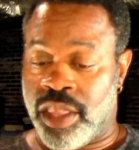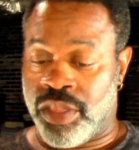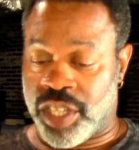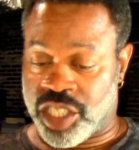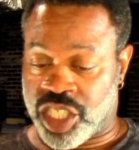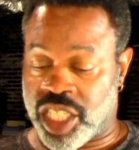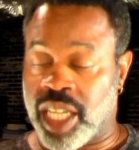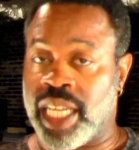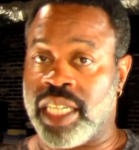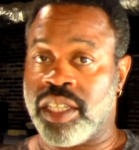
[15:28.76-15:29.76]
the
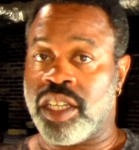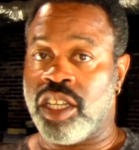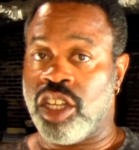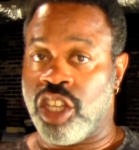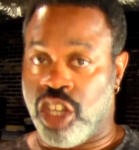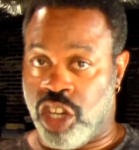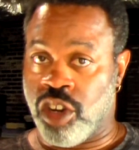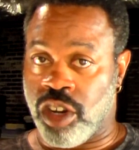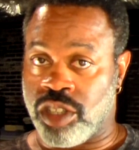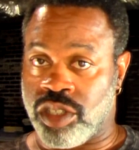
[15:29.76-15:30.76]
sealant
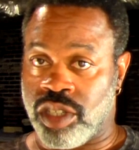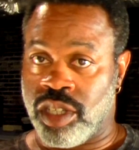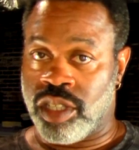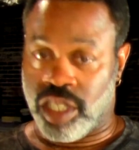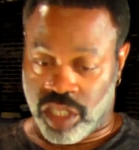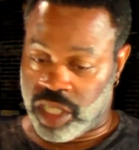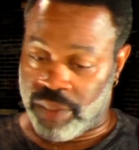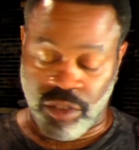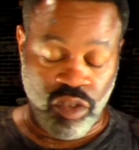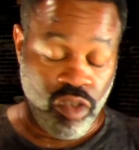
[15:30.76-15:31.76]
cures, this is
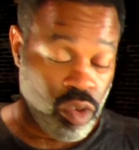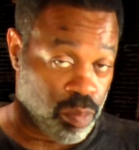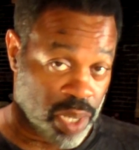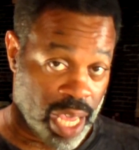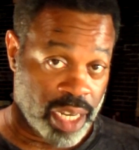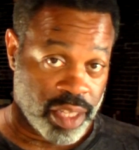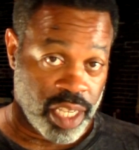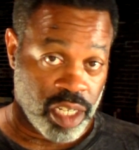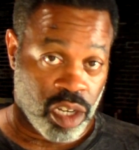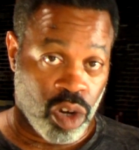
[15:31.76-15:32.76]
after you apply the
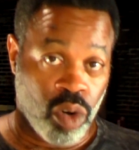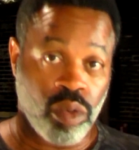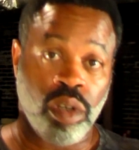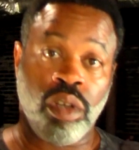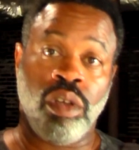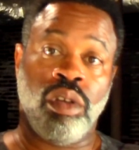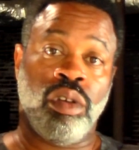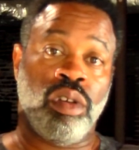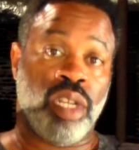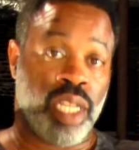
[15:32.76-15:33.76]
thin coat,
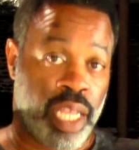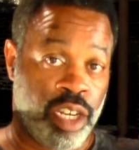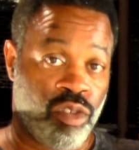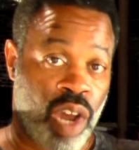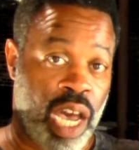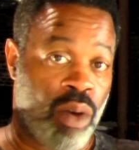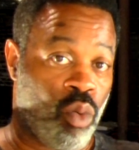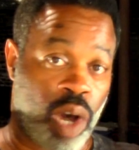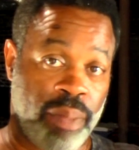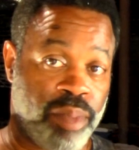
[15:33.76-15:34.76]
let it dry,
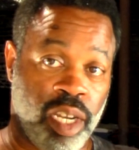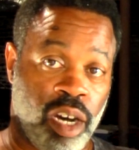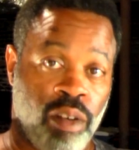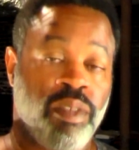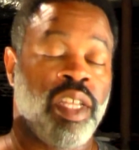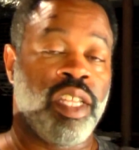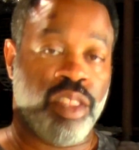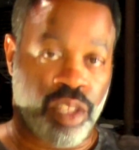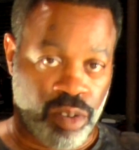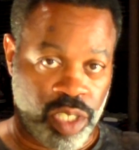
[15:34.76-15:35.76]
wiped it off,
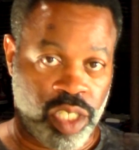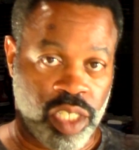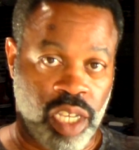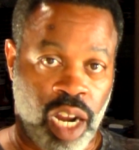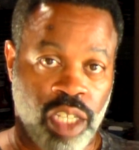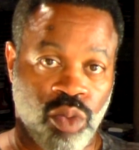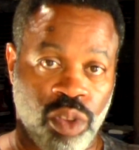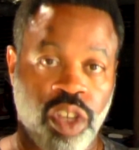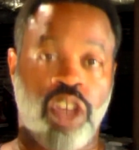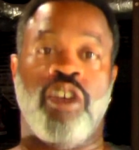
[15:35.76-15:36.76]
36 hours
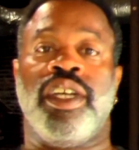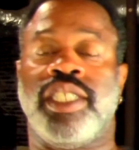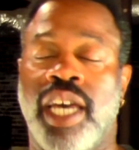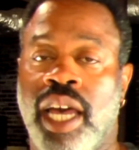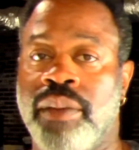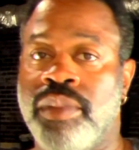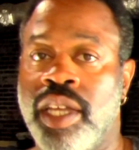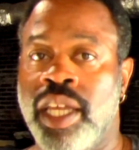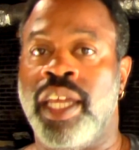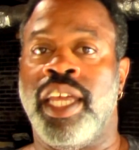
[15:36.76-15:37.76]
worth of curing time.
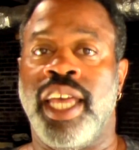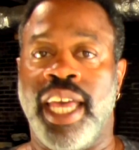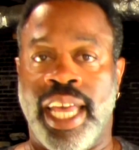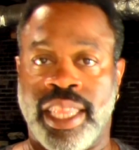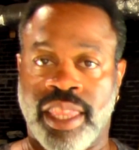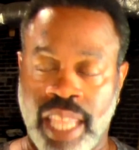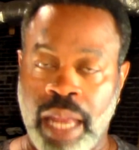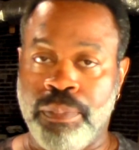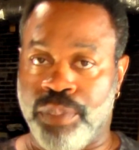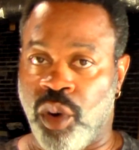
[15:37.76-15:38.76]
At
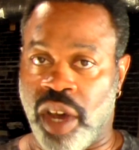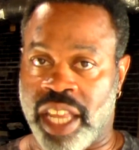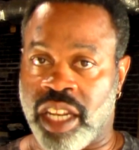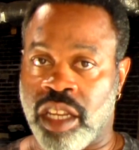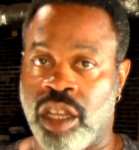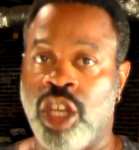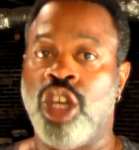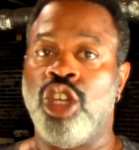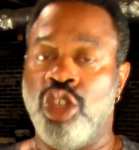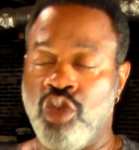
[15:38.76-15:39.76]
that point,
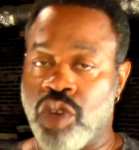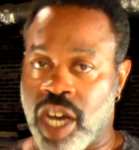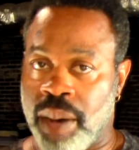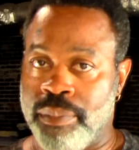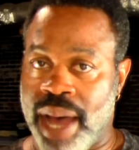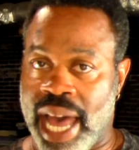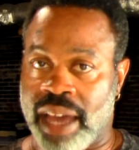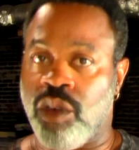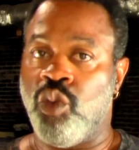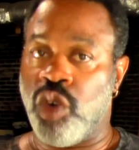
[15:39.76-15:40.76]
you come
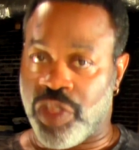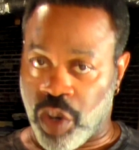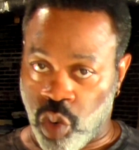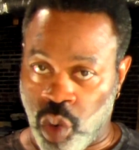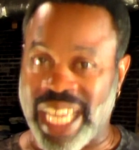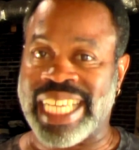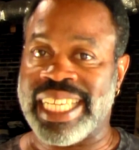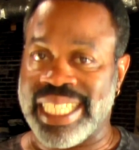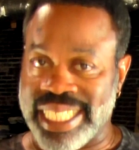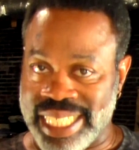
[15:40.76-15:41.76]
back with a quick
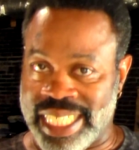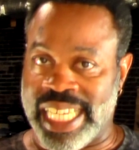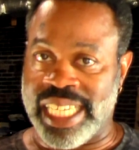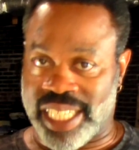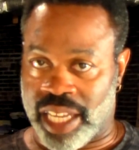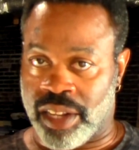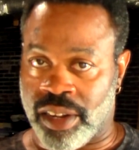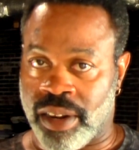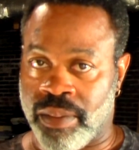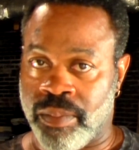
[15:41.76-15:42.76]
detailer